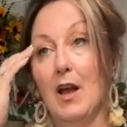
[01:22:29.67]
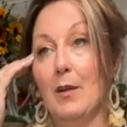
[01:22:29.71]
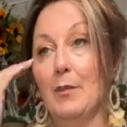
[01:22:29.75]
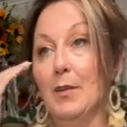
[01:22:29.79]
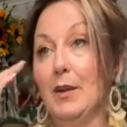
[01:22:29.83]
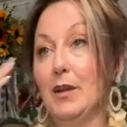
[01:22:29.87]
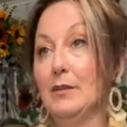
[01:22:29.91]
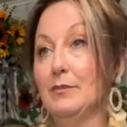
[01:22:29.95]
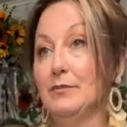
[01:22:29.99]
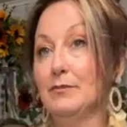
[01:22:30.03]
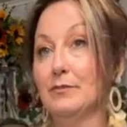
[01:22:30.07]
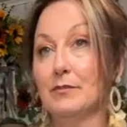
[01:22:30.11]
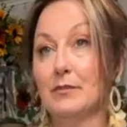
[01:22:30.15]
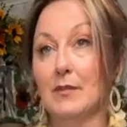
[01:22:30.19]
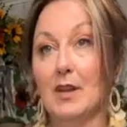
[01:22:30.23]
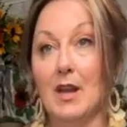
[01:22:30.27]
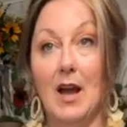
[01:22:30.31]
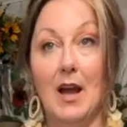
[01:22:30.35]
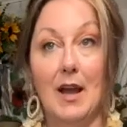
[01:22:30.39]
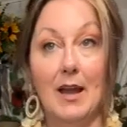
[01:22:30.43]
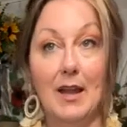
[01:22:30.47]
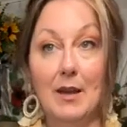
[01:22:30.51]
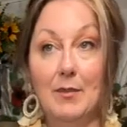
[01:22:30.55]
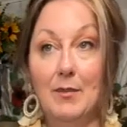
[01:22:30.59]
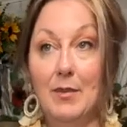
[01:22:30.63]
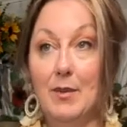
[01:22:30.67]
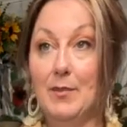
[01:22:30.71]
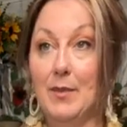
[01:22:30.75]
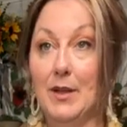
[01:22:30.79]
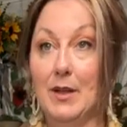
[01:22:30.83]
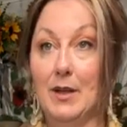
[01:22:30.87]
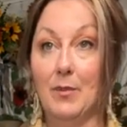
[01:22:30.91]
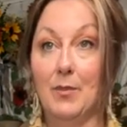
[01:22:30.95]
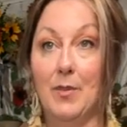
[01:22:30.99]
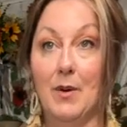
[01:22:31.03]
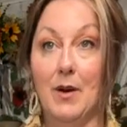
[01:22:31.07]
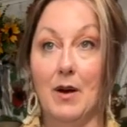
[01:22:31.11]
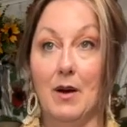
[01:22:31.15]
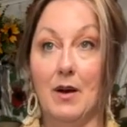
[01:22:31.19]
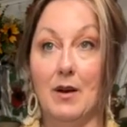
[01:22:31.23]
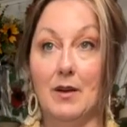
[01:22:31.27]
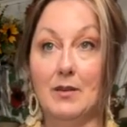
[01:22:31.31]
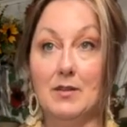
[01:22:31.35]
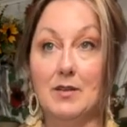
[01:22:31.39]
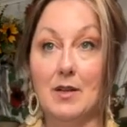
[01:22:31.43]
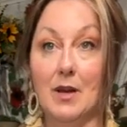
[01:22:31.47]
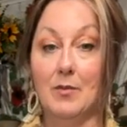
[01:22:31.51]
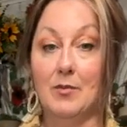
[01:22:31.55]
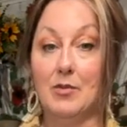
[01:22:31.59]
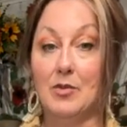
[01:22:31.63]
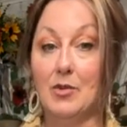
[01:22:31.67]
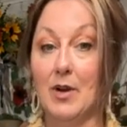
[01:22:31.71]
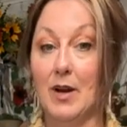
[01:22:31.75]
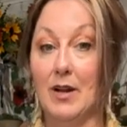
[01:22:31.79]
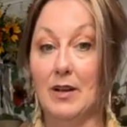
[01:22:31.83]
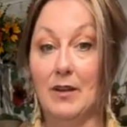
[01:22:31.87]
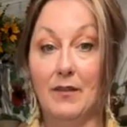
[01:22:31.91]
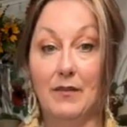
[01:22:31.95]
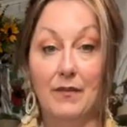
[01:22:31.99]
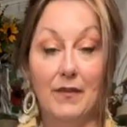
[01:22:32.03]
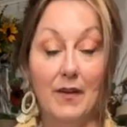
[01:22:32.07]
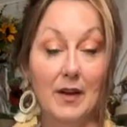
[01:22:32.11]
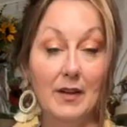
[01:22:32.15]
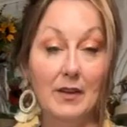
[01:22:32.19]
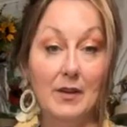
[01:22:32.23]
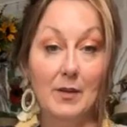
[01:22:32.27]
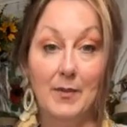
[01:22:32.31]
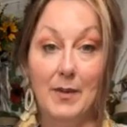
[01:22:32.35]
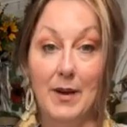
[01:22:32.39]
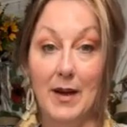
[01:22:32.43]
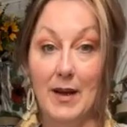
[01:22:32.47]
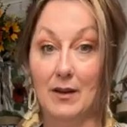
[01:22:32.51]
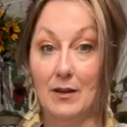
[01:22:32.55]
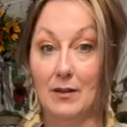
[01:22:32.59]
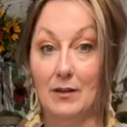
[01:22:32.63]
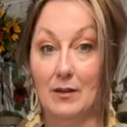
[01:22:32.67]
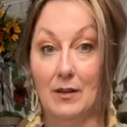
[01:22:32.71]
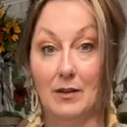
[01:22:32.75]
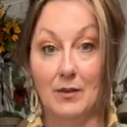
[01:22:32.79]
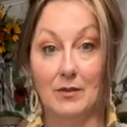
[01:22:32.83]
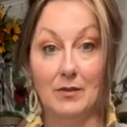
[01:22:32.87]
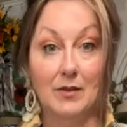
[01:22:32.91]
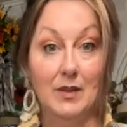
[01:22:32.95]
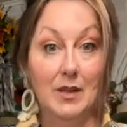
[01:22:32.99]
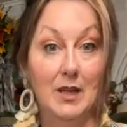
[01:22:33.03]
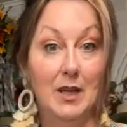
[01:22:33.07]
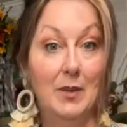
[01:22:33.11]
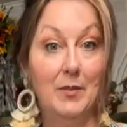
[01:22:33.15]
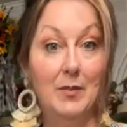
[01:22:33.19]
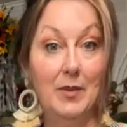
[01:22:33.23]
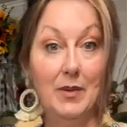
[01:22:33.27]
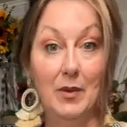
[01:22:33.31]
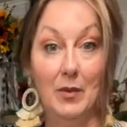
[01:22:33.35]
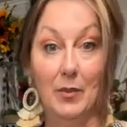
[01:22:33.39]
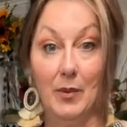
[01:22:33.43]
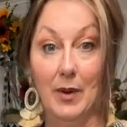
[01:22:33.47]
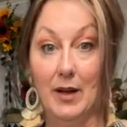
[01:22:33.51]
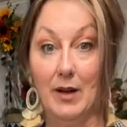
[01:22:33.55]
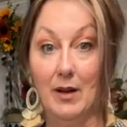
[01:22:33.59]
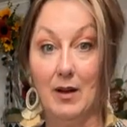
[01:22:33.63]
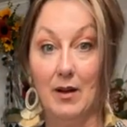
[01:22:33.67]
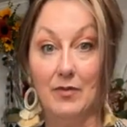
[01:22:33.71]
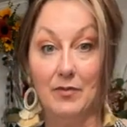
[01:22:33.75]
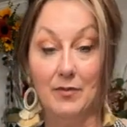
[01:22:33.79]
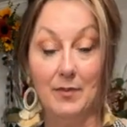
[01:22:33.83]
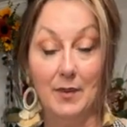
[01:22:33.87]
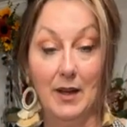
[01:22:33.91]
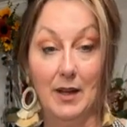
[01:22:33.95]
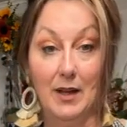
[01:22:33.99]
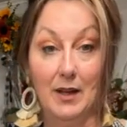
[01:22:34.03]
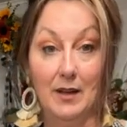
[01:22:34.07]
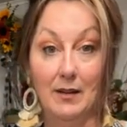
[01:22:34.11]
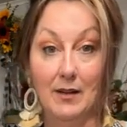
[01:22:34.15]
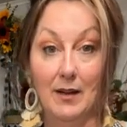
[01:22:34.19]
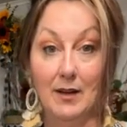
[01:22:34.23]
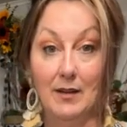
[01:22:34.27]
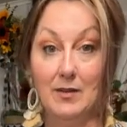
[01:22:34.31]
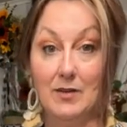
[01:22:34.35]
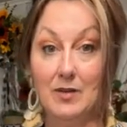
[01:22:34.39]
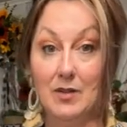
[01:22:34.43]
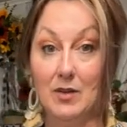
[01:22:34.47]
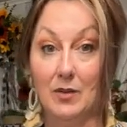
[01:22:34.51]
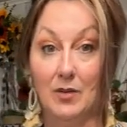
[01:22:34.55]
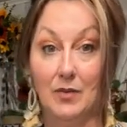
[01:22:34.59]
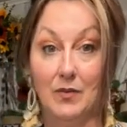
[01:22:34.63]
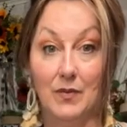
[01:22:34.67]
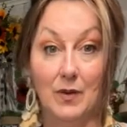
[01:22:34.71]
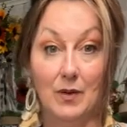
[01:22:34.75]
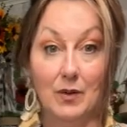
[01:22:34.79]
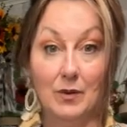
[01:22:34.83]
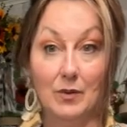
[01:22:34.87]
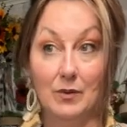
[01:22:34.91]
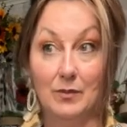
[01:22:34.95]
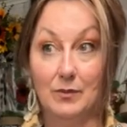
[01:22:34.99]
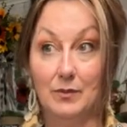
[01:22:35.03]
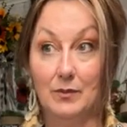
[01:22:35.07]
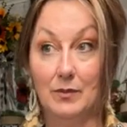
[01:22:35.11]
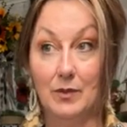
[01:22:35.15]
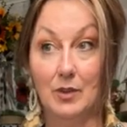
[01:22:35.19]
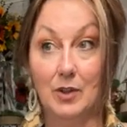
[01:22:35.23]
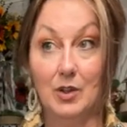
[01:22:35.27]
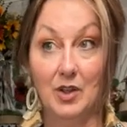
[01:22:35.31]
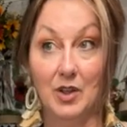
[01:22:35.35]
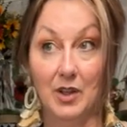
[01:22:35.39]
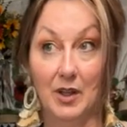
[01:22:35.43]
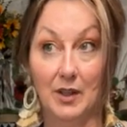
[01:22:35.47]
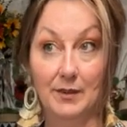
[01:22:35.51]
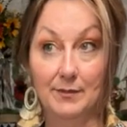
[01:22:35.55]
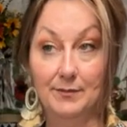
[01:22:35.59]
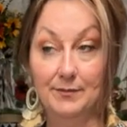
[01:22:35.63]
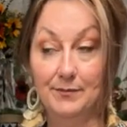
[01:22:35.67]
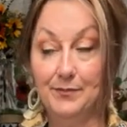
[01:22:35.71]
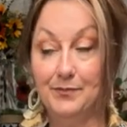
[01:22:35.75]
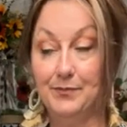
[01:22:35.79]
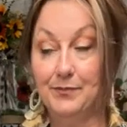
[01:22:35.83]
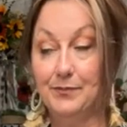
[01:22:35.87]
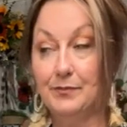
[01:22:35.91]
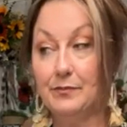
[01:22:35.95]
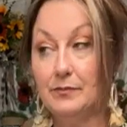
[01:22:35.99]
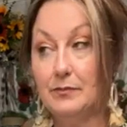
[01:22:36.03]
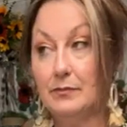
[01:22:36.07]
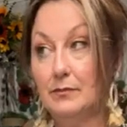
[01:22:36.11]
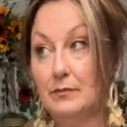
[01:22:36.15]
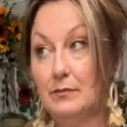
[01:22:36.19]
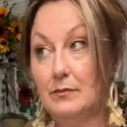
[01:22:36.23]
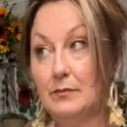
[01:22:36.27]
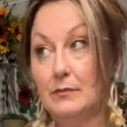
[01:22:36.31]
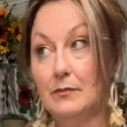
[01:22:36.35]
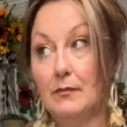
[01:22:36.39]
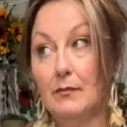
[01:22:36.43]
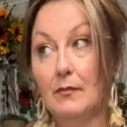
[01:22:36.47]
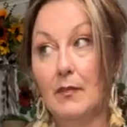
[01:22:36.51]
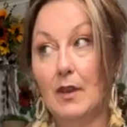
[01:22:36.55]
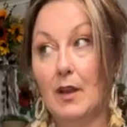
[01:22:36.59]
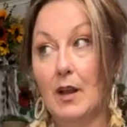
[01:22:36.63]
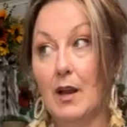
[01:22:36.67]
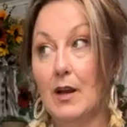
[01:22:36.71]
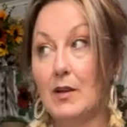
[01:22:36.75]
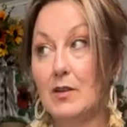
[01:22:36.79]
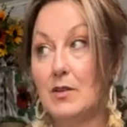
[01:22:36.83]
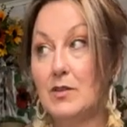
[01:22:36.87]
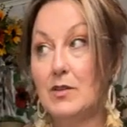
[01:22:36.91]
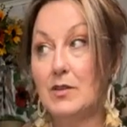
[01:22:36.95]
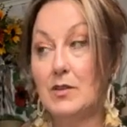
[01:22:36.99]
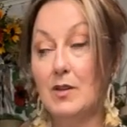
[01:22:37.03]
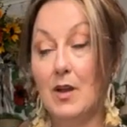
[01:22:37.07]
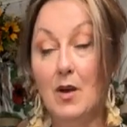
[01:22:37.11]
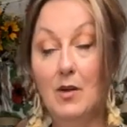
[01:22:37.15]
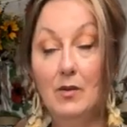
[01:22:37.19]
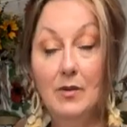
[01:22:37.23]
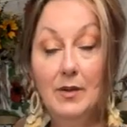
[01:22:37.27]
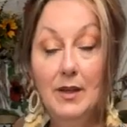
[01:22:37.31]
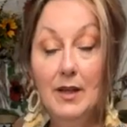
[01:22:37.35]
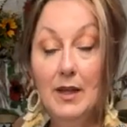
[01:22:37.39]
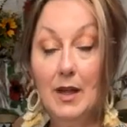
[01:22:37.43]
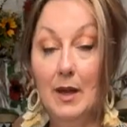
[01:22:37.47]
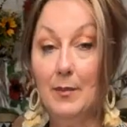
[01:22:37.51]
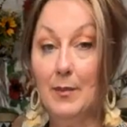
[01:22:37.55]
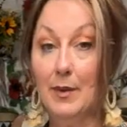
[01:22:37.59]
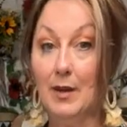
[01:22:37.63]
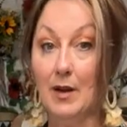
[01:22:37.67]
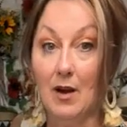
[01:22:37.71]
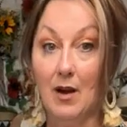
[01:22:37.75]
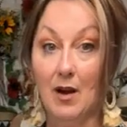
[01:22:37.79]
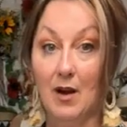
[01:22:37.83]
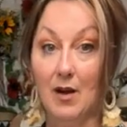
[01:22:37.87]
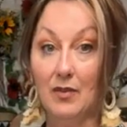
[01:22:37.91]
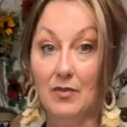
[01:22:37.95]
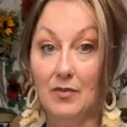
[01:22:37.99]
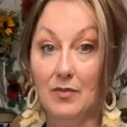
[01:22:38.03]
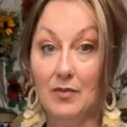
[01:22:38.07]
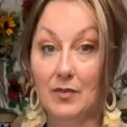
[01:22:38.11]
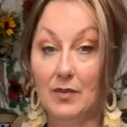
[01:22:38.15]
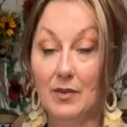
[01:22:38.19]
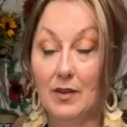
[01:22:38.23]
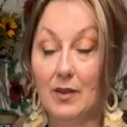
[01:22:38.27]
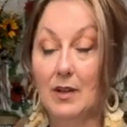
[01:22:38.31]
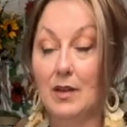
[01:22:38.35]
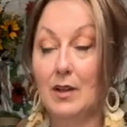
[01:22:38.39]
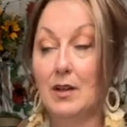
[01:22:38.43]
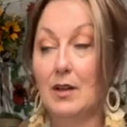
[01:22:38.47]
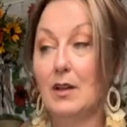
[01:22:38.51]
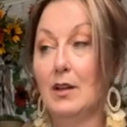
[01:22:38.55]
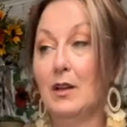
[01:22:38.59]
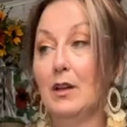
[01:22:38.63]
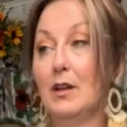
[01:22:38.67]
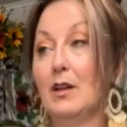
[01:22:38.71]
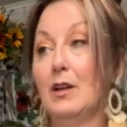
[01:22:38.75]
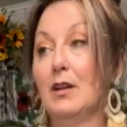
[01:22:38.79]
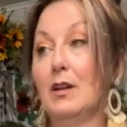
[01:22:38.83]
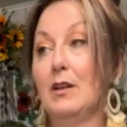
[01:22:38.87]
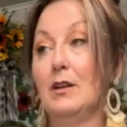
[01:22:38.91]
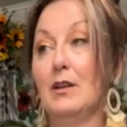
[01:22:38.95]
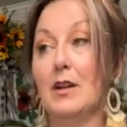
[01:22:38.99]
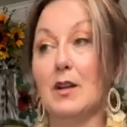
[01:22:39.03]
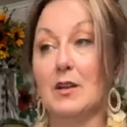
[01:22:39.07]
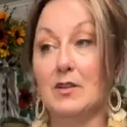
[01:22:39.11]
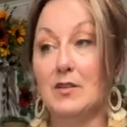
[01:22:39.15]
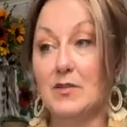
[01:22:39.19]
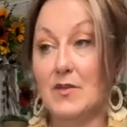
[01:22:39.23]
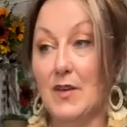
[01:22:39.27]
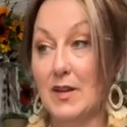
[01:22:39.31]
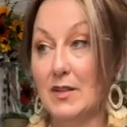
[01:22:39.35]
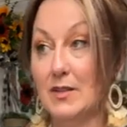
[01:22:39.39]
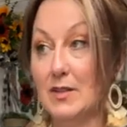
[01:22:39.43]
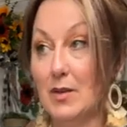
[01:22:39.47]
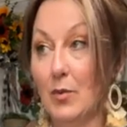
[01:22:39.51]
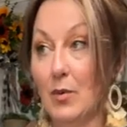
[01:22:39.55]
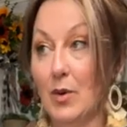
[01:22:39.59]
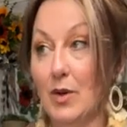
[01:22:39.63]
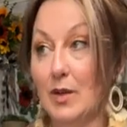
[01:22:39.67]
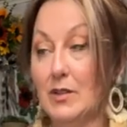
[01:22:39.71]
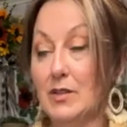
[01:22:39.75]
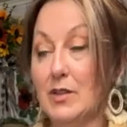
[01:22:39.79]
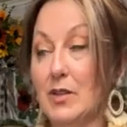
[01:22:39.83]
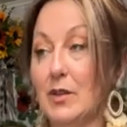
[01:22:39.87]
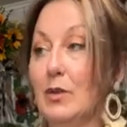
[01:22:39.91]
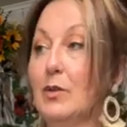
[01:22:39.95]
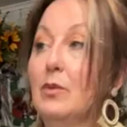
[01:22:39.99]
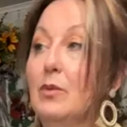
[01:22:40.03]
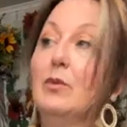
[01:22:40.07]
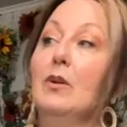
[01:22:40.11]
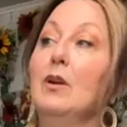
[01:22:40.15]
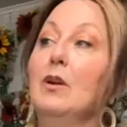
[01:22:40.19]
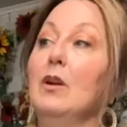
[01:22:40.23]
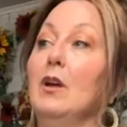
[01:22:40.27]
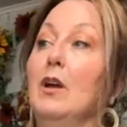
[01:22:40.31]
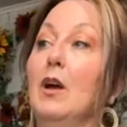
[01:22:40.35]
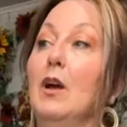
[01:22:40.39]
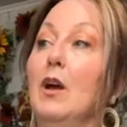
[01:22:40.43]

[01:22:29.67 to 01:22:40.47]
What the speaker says: I mean, I am in menopause. I'm trying to fight the battle of keeping the weight off me and still feel good. Slowly coming off, not as fast as I wanted to,